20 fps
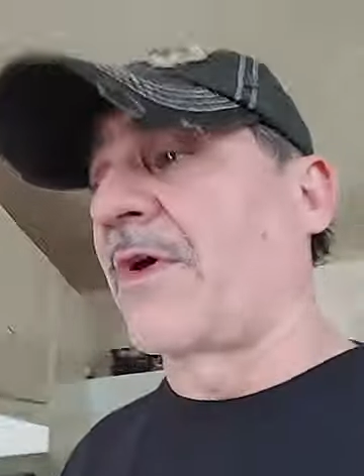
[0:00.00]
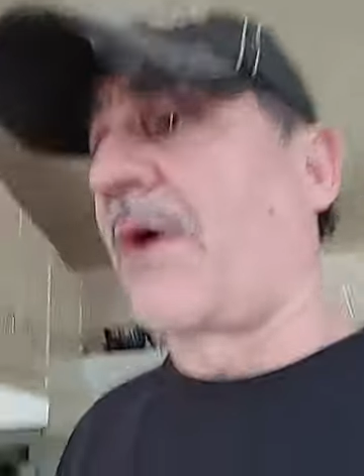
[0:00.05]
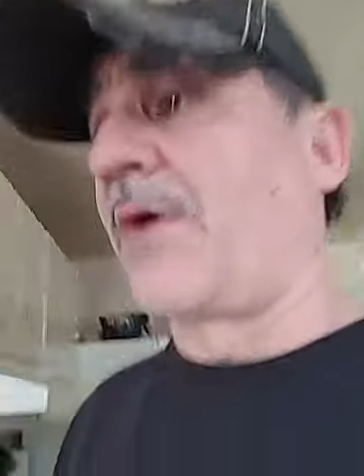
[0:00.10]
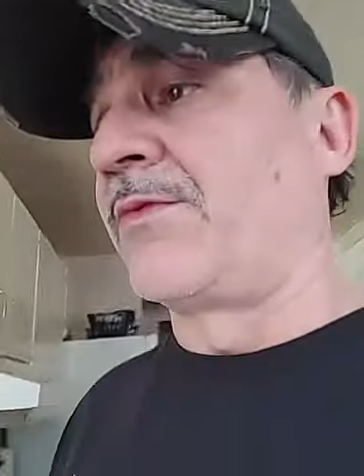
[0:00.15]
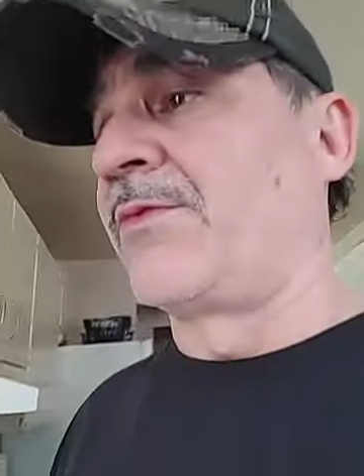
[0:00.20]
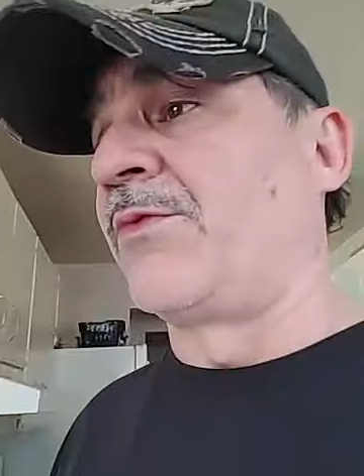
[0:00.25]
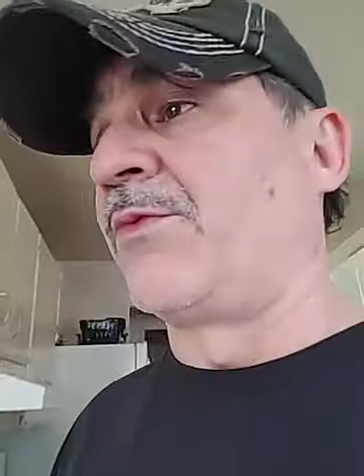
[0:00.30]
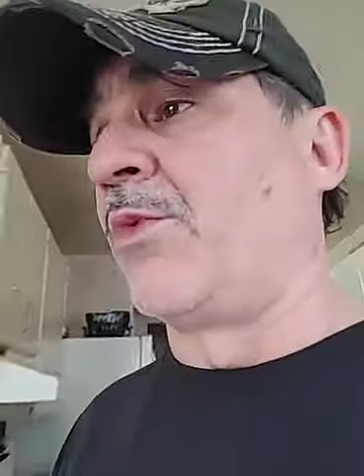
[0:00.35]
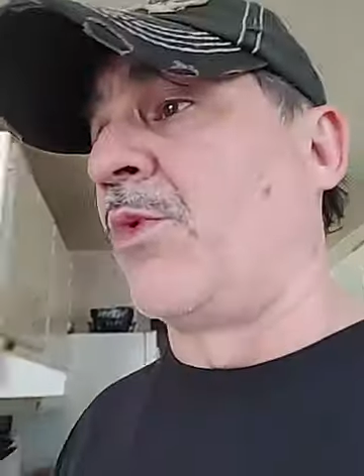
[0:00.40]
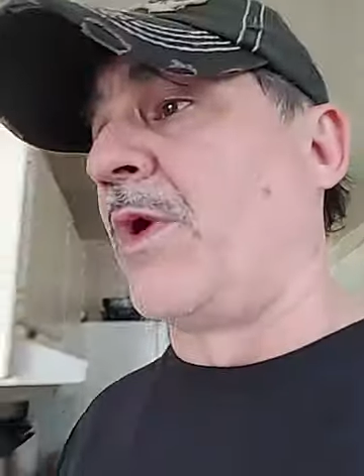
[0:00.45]

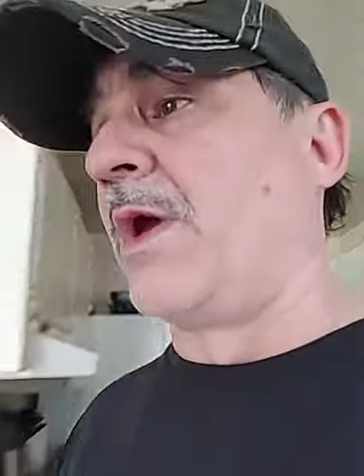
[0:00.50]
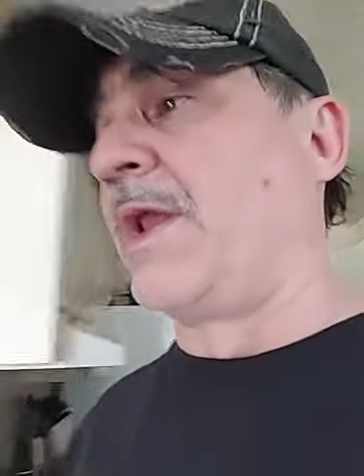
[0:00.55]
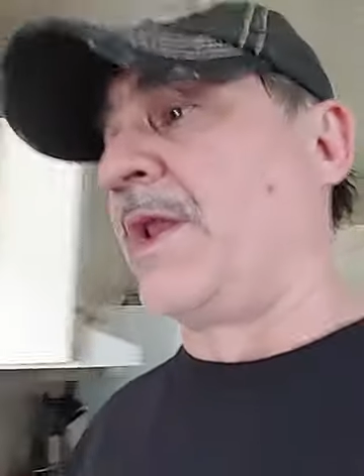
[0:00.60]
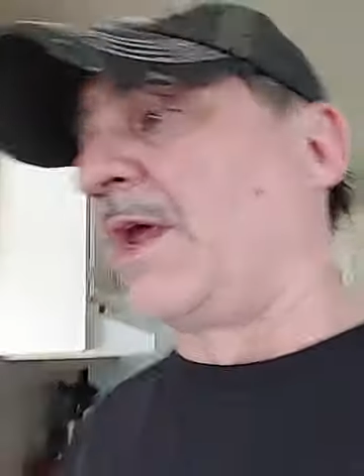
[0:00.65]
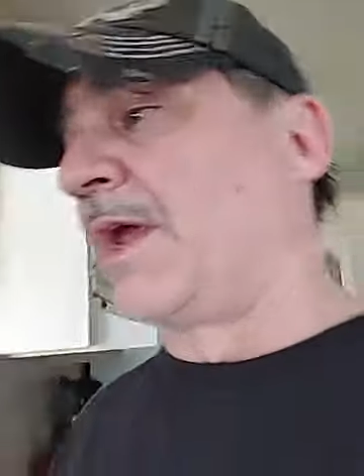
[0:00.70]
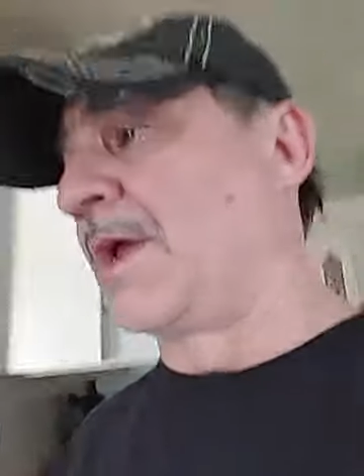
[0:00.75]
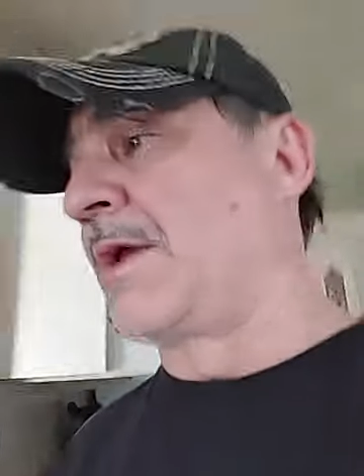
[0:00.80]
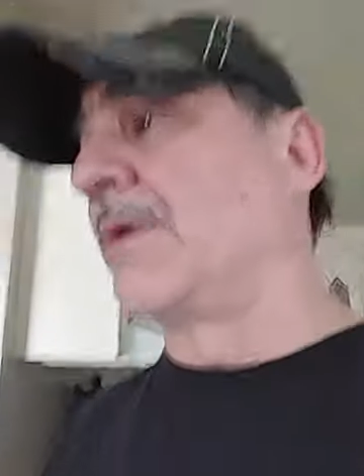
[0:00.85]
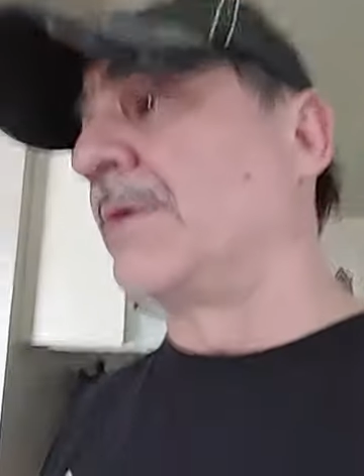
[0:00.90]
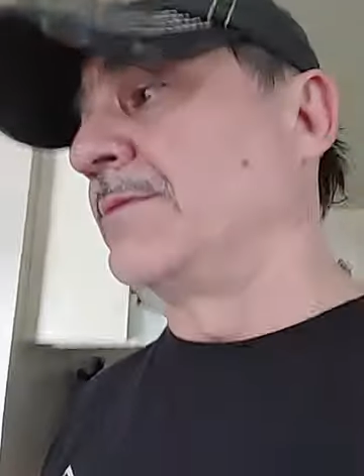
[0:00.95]
of
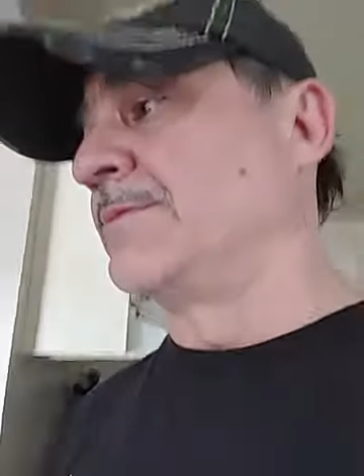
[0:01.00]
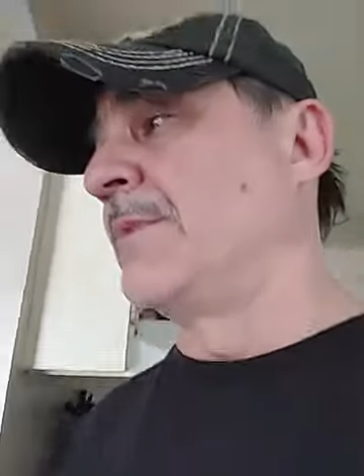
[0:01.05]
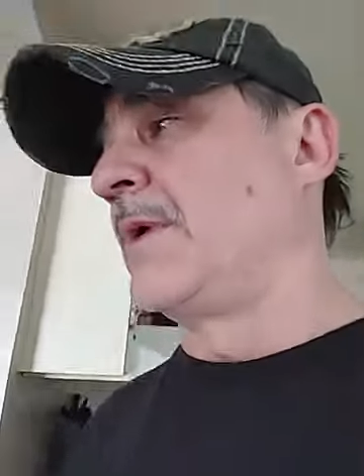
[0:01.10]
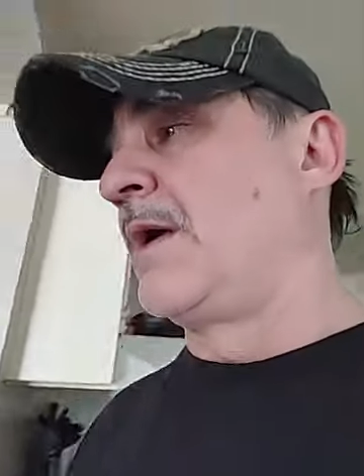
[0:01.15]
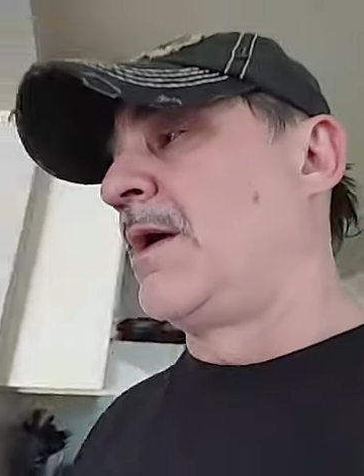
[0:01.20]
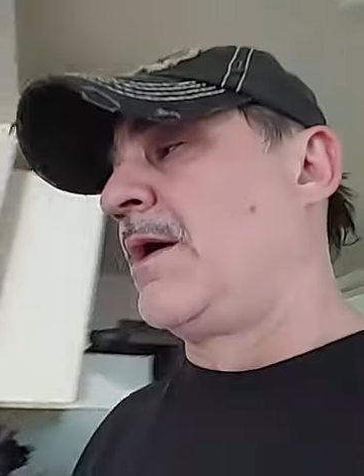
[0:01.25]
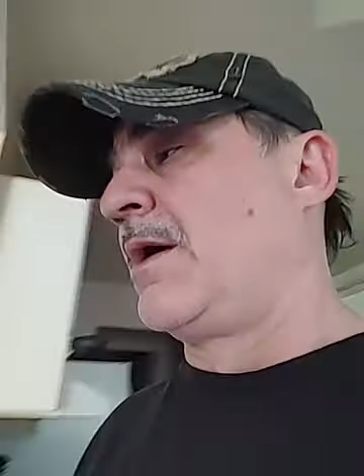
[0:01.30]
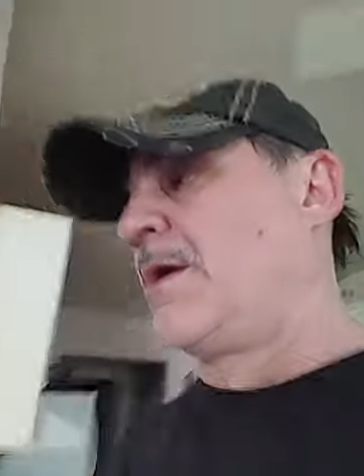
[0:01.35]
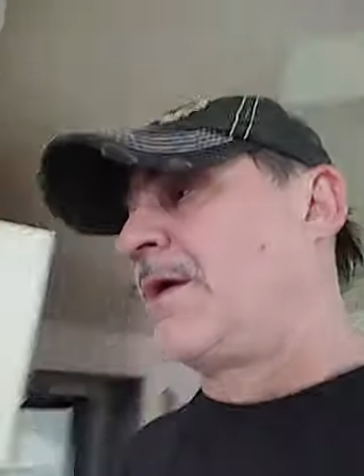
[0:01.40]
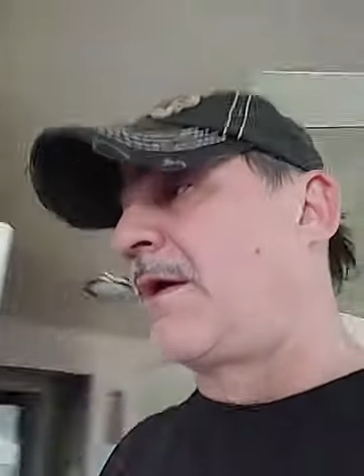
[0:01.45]
winning.
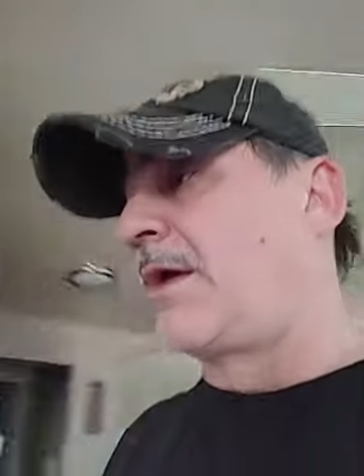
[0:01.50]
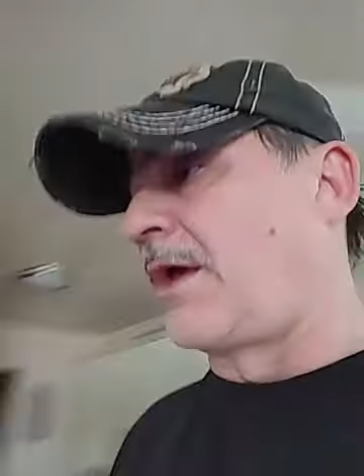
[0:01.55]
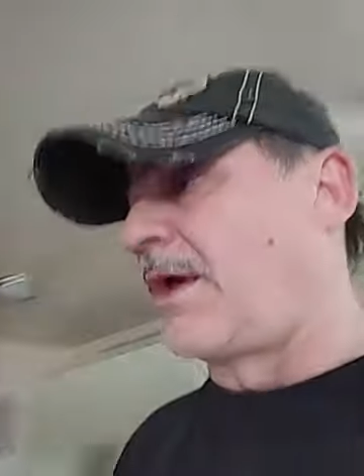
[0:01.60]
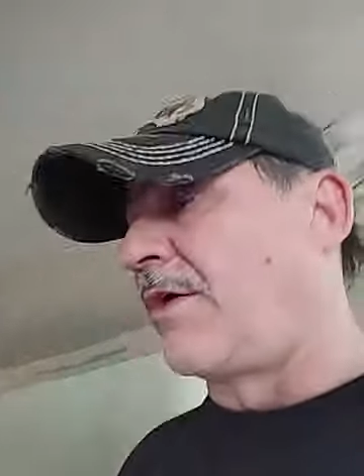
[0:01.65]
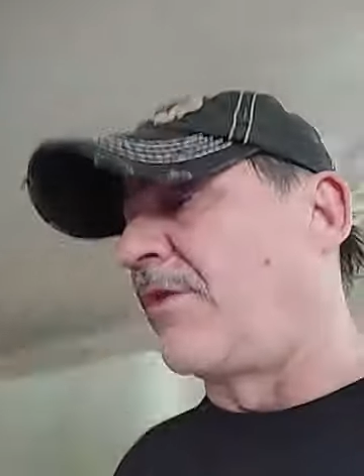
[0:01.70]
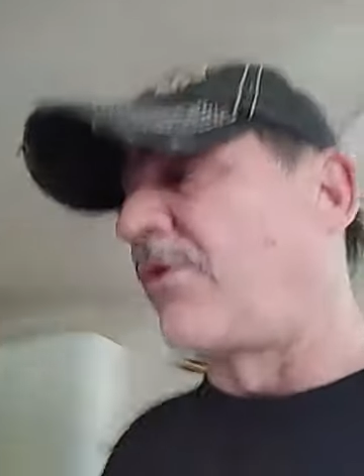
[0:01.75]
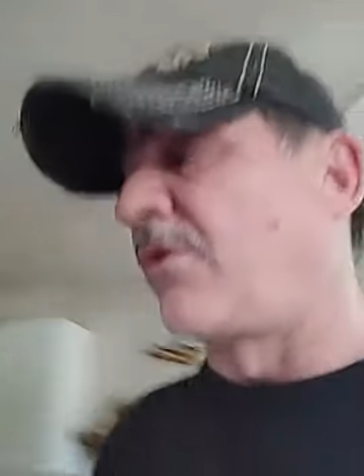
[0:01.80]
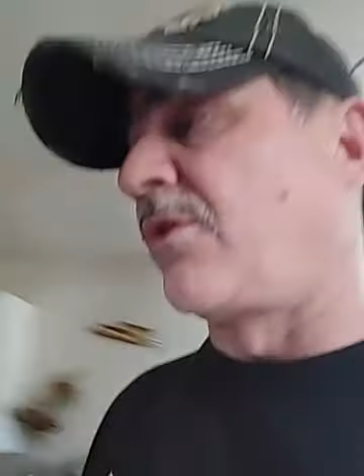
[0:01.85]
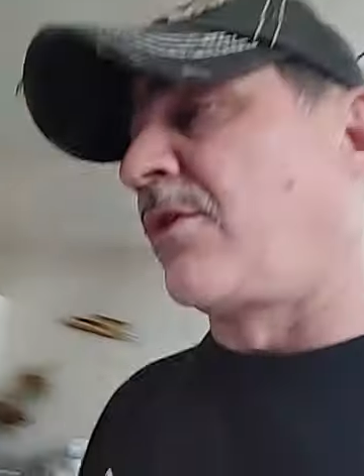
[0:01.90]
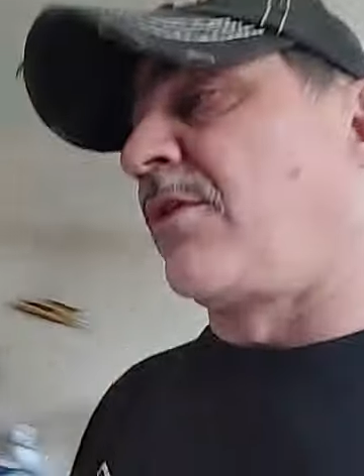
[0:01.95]

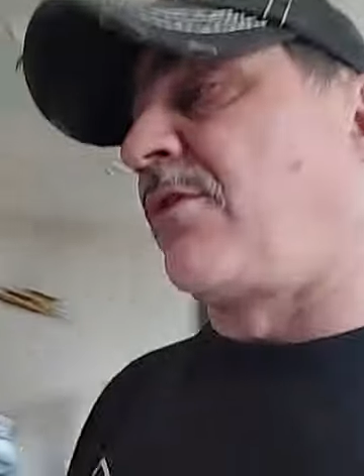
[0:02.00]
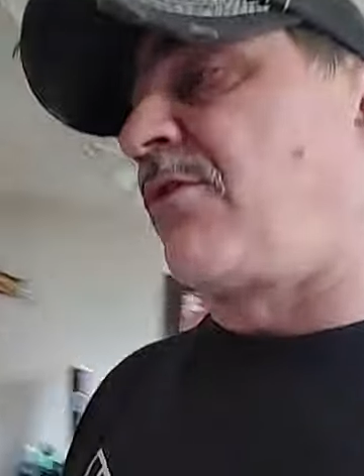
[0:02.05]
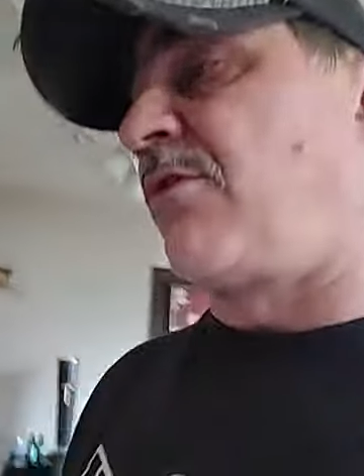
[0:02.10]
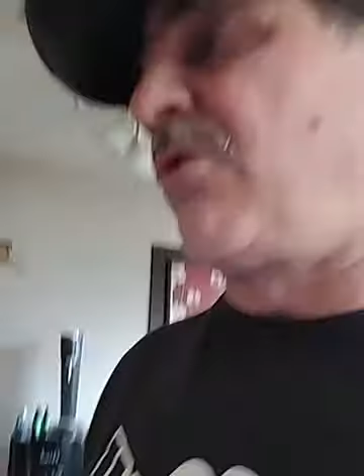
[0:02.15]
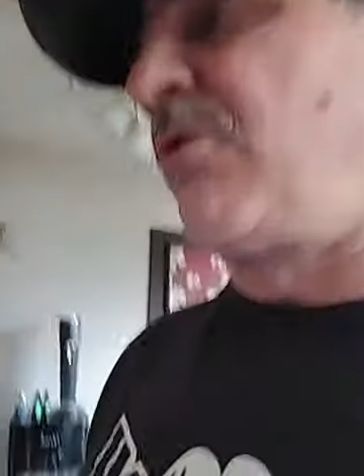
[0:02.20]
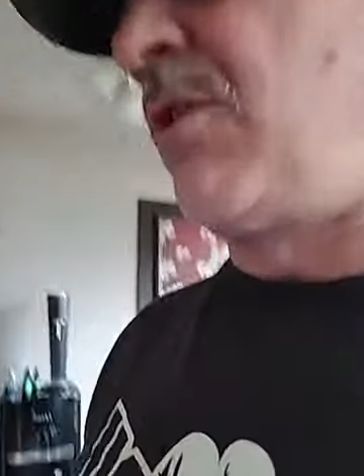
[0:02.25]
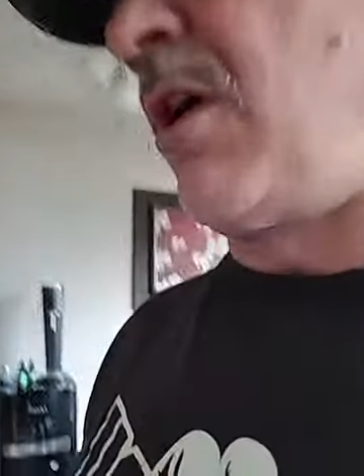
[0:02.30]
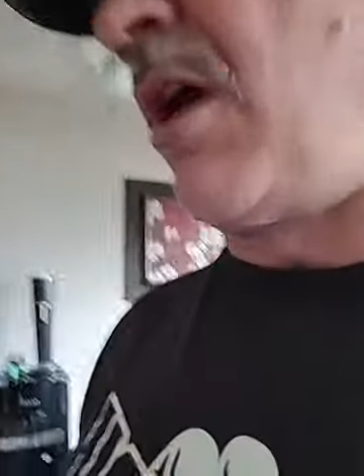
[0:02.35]
Okay, so this is